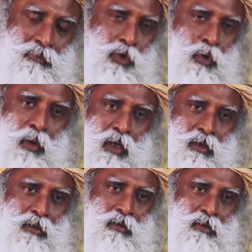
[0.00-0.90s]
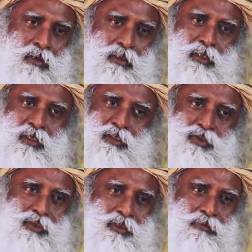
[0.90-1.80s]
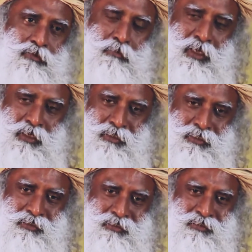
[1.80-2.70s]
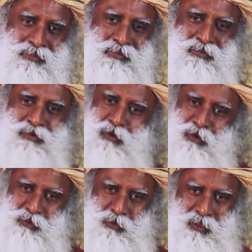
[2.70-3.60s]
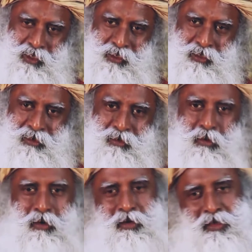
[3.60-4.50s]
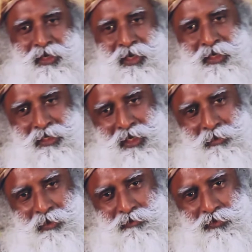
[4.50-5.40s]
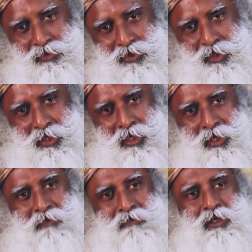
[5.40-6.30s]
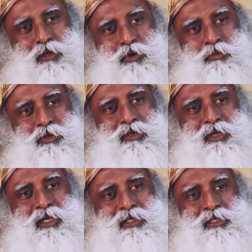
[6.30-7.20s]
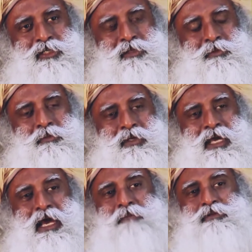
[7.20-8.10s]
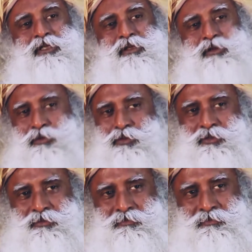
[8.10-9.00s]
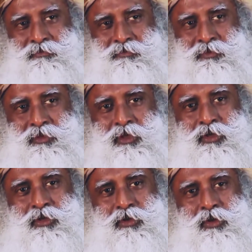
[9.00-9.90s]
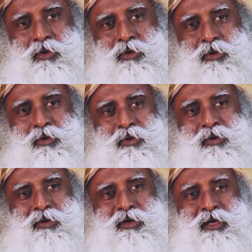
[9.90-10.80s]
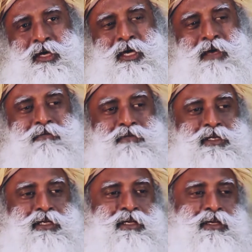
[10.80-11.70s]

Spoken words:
nowhere in the history of humanity or today or in any time in future will human relationships be absolute. Though every